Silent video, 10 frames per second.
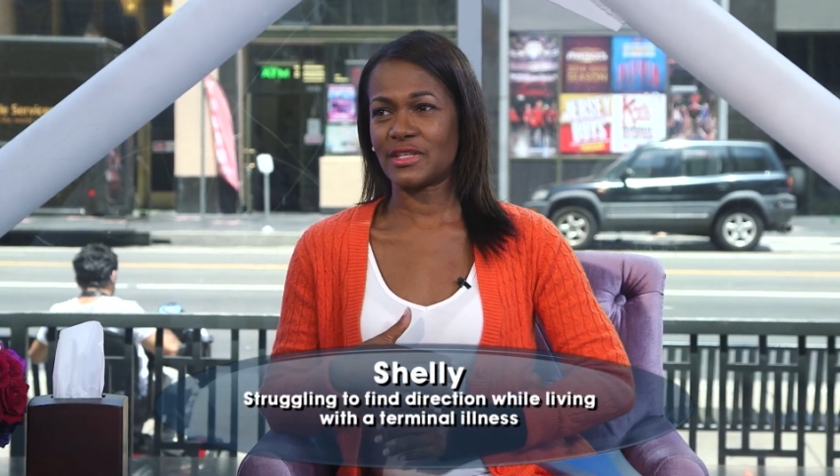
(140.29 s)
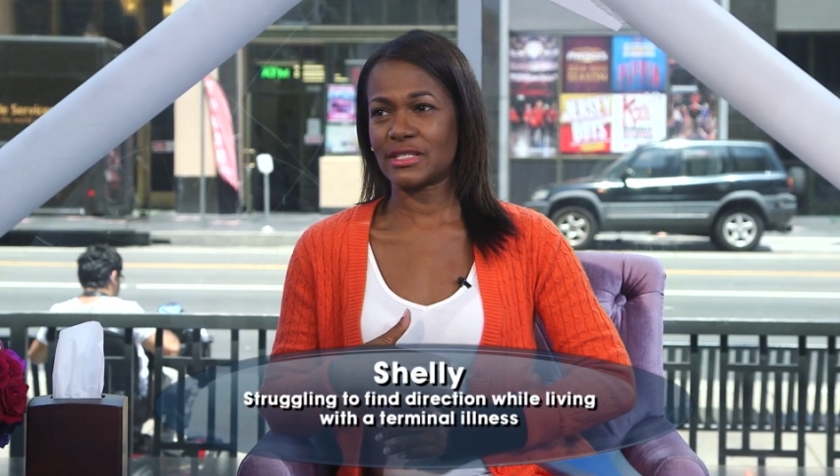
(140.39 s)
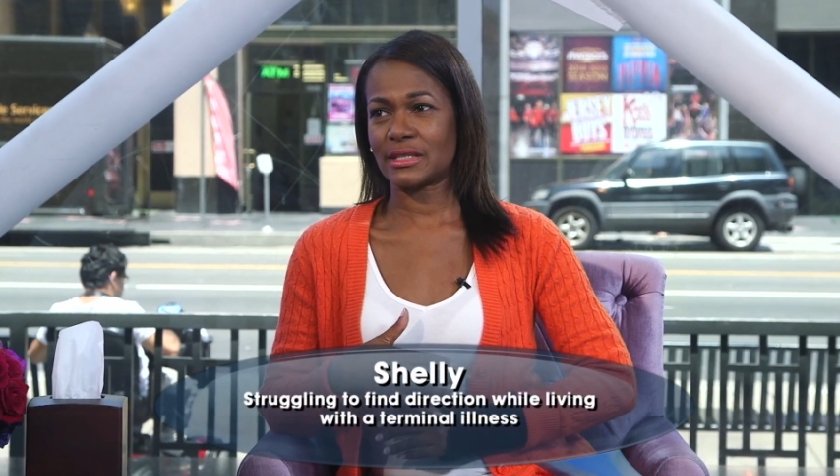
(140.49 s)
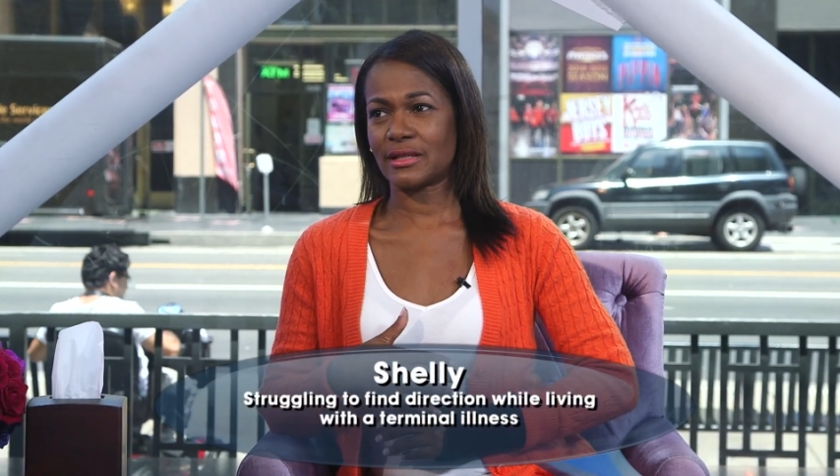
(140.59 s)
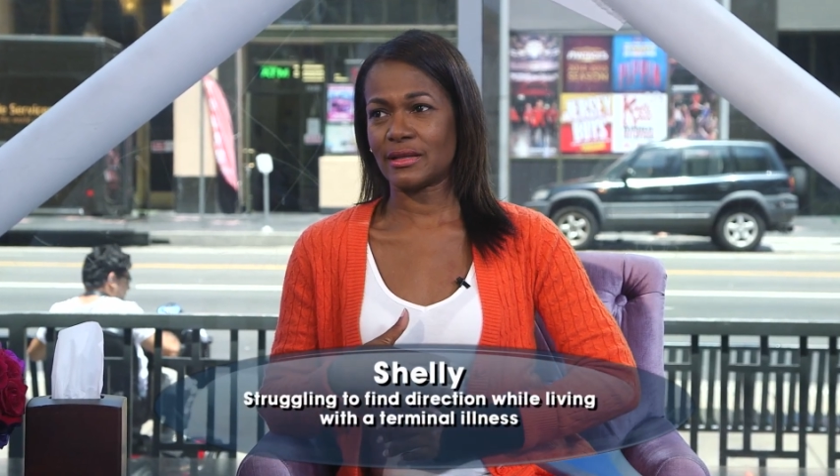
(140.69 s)

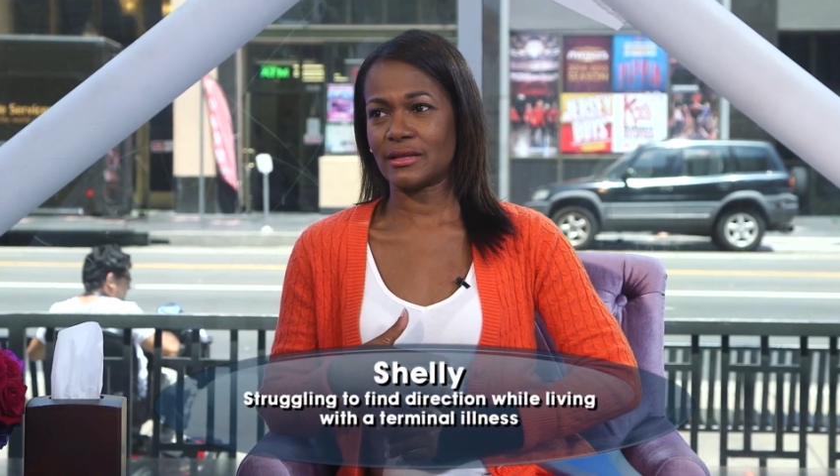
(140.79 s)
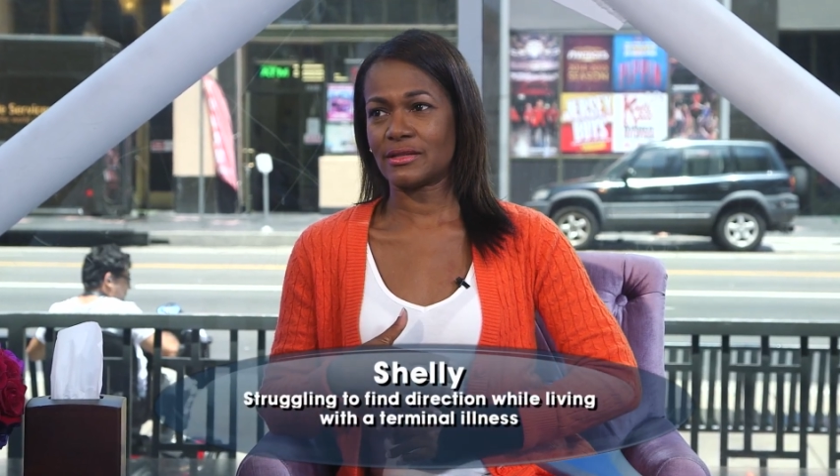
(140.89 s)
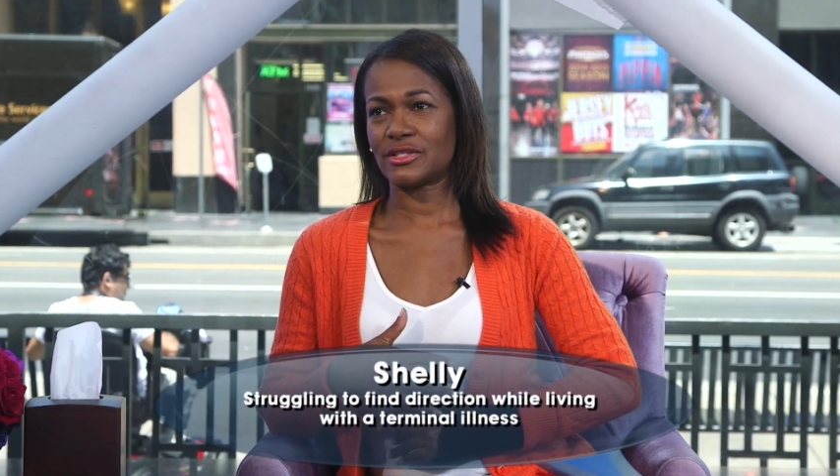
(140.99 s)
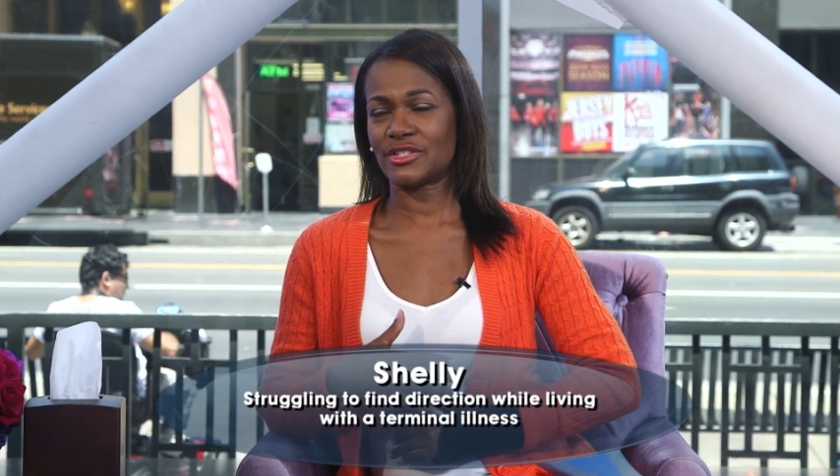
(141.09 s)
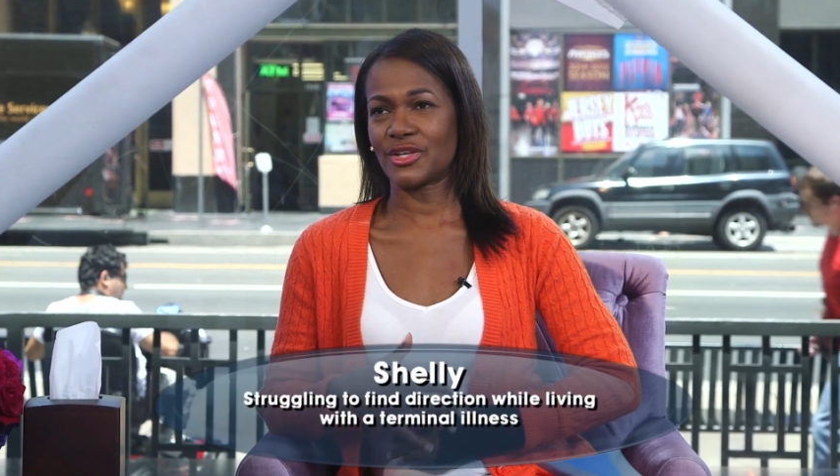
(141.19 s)
physically.
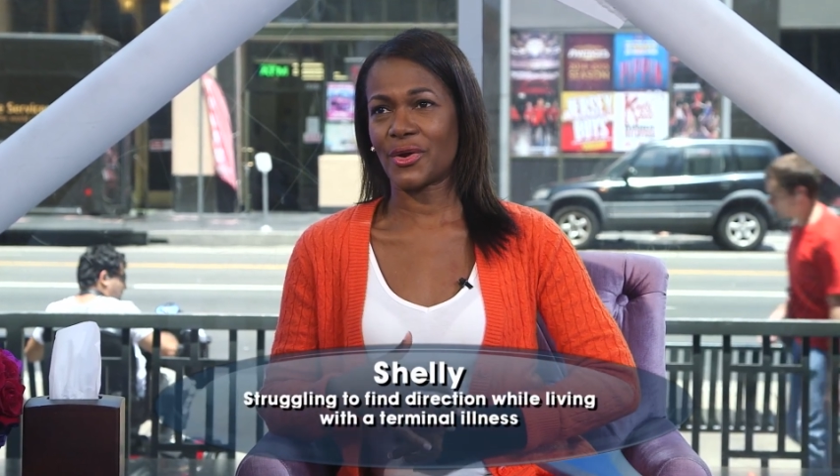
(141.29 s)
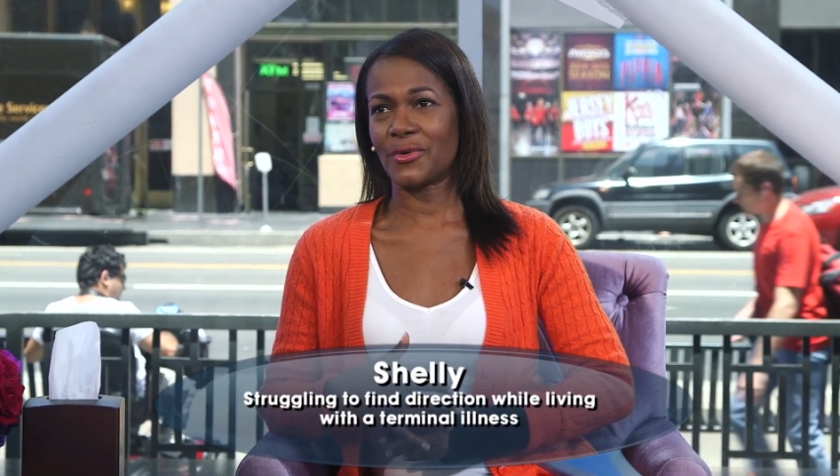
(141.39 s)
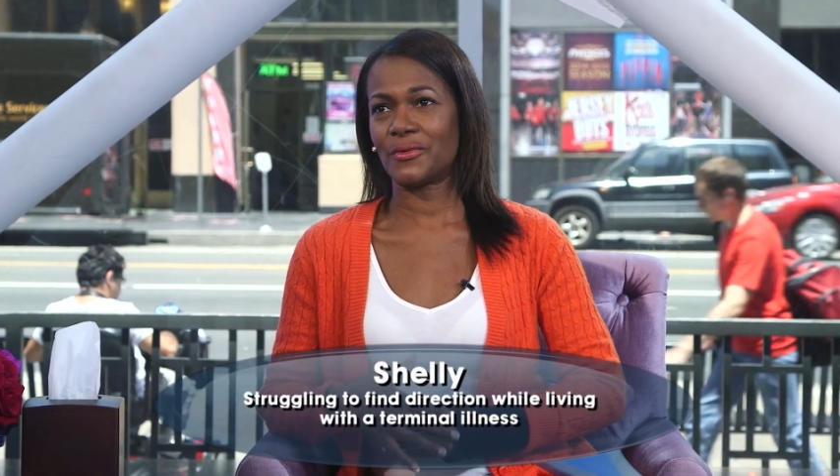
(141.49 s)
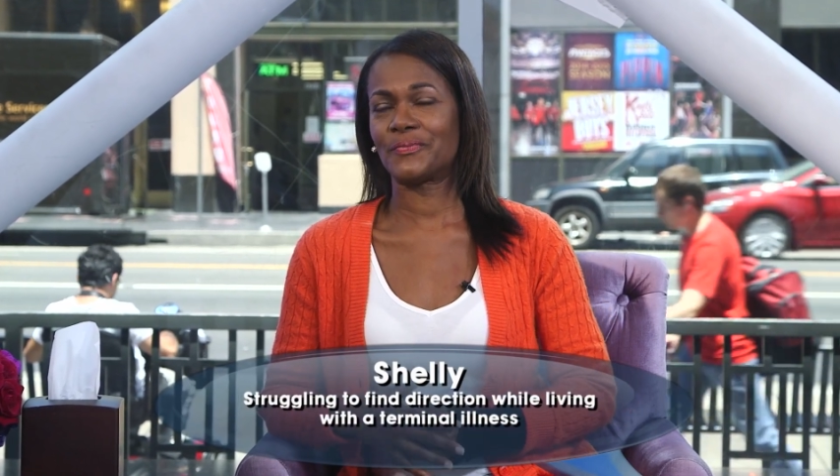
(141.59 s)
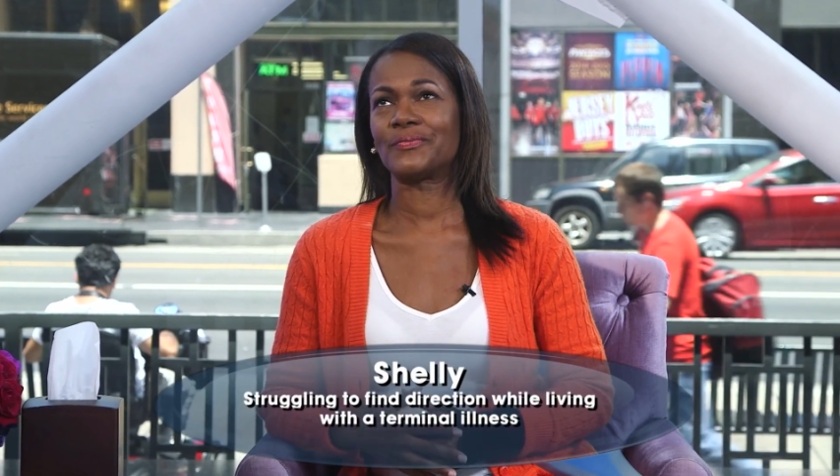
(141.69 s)

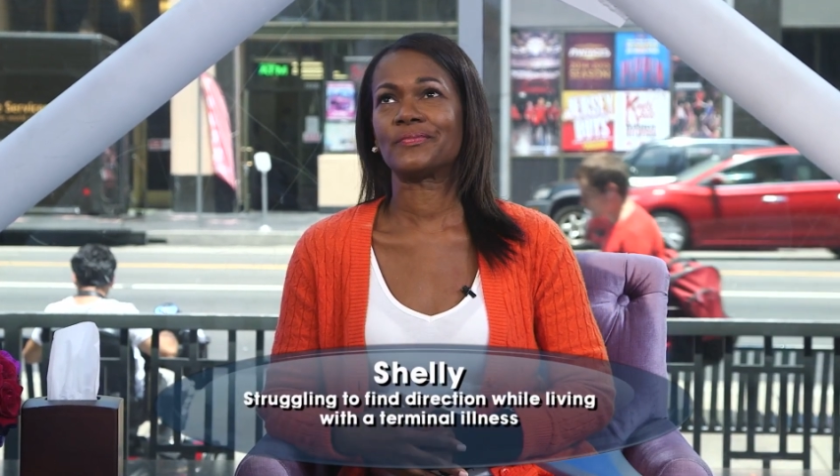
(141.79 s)
So